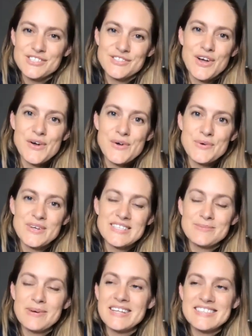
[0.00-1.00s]
So it's
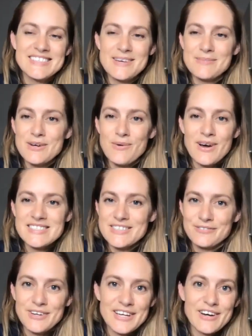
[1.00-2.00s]
something quite
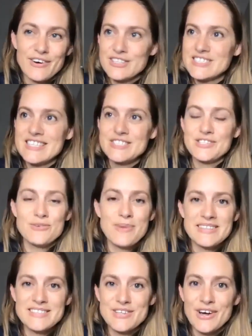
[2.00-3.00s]
different. Honestly, 2
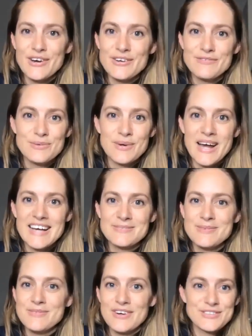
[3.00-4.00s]
months ago, if you would have asked
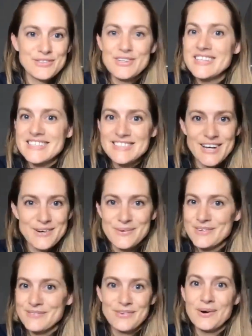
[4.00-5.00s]
me if I was doing this, I would
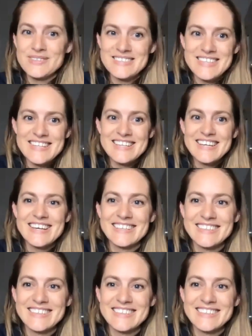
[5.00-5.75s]
have not said yes.